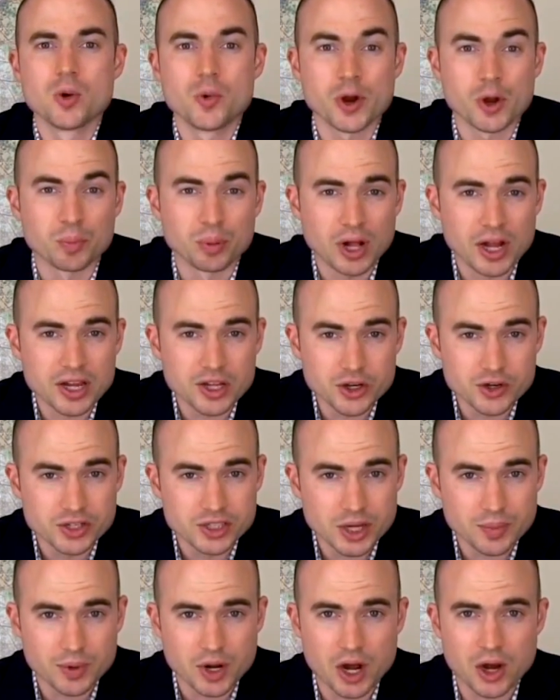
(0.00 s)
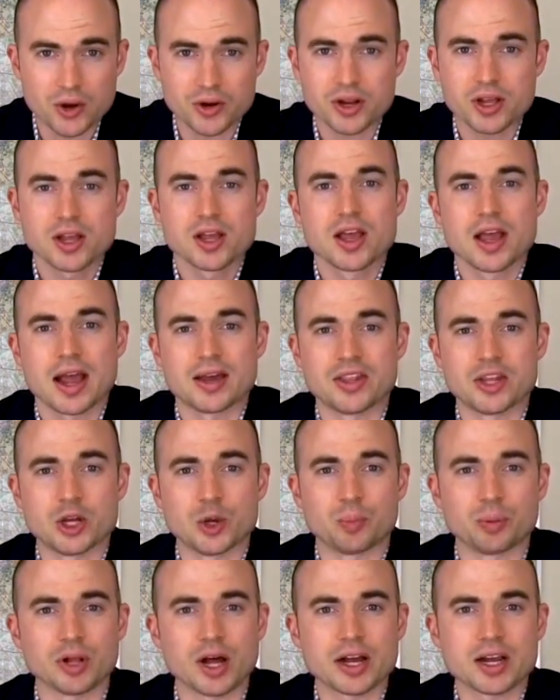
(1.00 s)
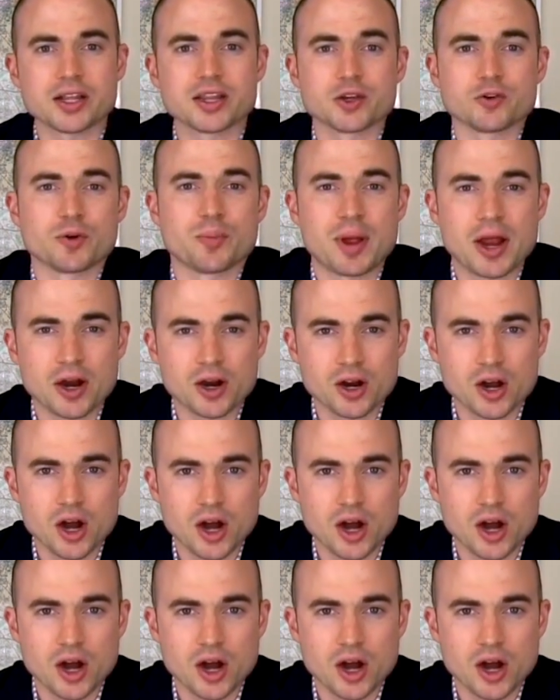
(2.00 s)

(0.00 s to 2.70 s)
where you plug in your zip code and then you plug in the repair